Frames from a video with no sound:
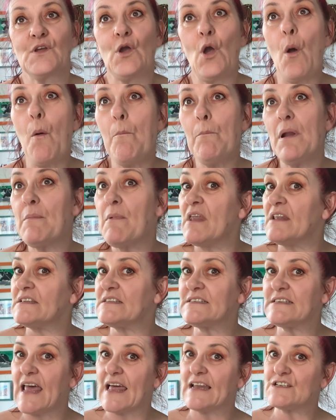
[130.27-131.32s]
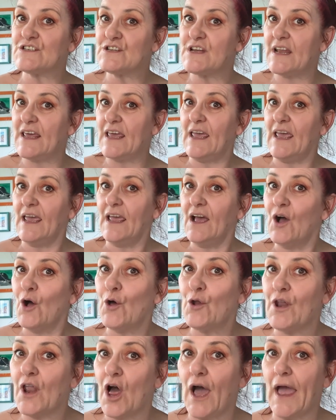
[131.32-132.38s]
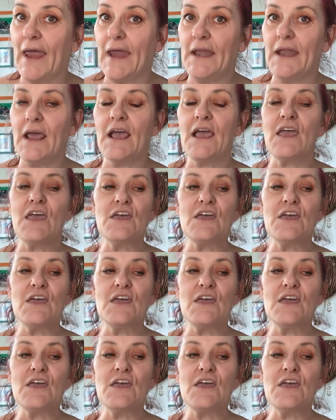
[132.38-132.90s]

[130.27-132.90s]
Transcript: compliments actually online.